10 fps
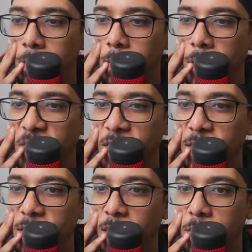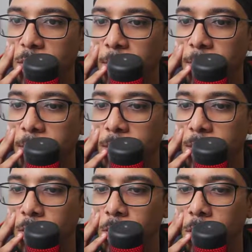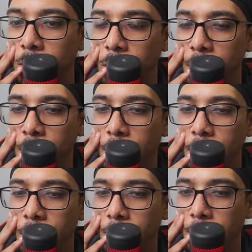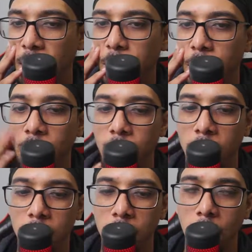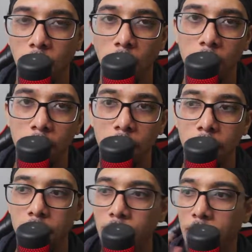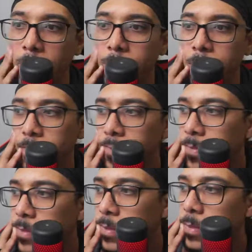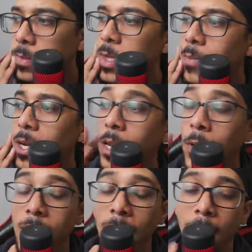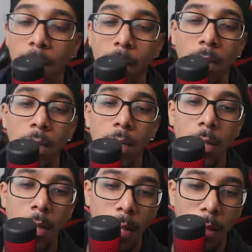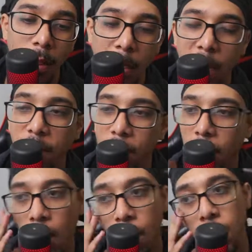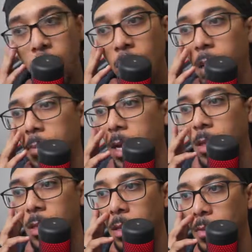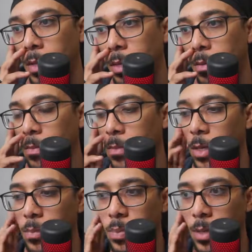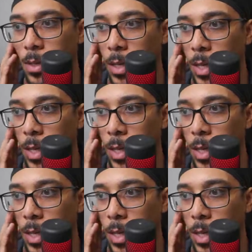If I stopped streaming because there was no one here, then how would anybody start watching? You know what I mean? But anyways, I am leaving now. I'm not leaving completely.